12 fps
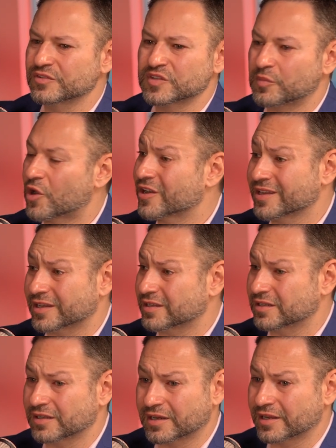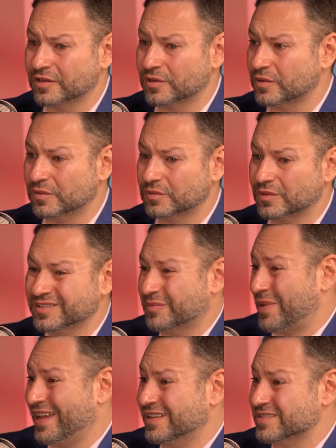How's the market? And I go, well, it
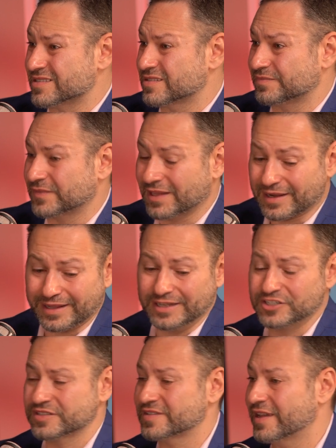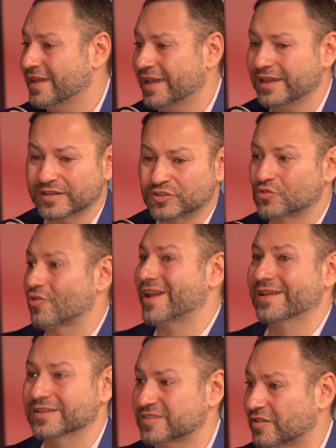depends. A lot of agents say, hey, it's
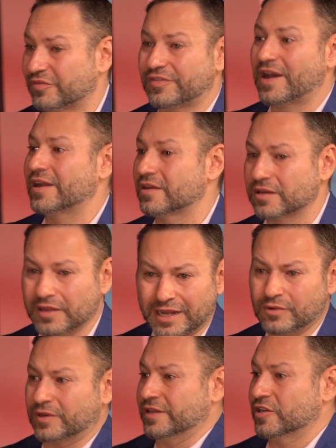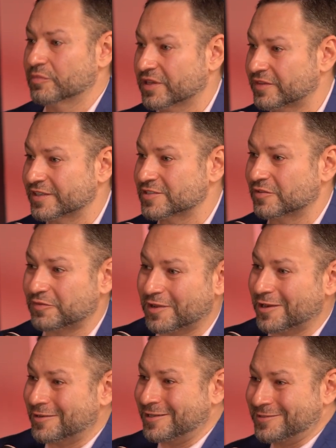great, it's on fire. I don't want to hear about things on
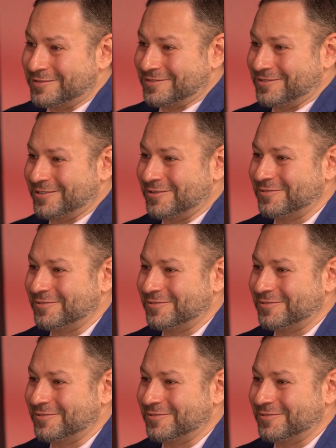fire. That's,